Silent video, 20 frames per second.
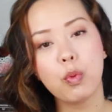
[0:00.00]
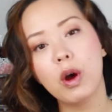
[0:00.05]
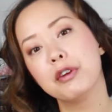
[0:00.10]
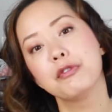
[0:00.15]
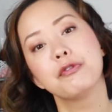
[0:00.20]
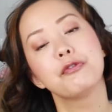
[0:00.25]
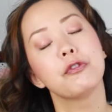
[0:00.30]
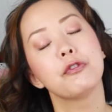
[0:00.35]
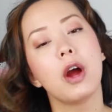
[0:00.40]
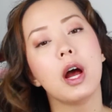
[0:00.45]

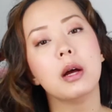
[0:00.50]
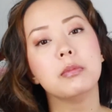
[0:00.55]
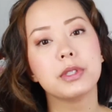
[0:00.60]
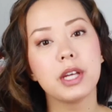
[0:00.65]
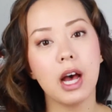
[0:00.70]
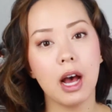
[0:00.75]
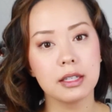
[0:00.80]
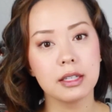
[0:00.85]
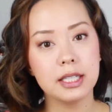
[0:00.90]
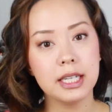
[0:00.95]
one from
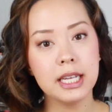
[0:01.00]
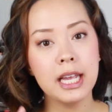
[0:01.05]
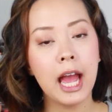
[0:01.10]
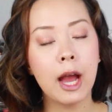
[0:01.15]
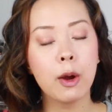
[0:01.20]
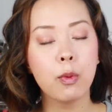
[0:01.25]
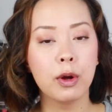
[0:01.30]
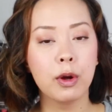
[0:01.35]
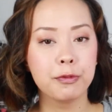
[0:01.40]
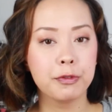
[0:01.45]
Tati
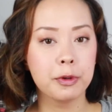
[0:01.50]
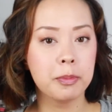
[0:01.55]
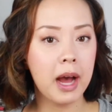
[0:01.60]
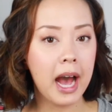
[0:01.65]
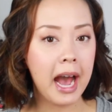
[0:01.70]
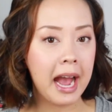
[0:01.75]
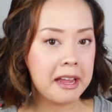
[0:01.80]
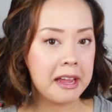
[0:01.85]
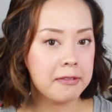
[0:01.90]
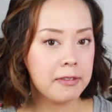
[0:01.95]
and one from
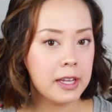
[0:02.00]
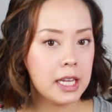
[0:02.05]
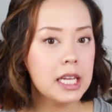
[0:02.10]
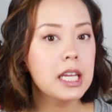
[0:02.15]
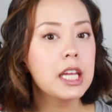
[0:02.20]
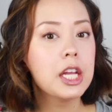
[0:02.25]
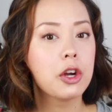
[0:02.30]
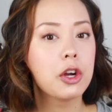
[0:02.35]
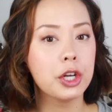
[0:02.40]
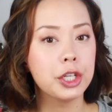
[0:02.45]

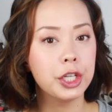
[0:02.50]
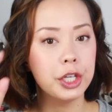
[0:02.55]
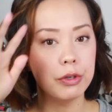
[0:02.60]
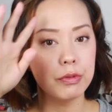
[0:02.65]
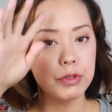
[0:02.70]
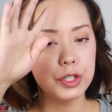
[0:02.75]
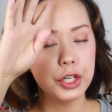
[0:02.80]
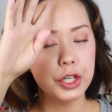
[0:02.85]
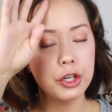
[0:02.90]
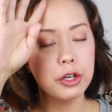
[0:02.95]
Ivy here on
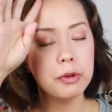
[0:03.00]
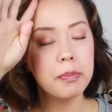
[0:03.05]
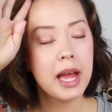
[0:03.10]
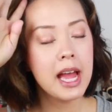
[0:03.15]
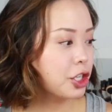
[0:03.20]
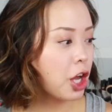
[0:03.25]
YouTube.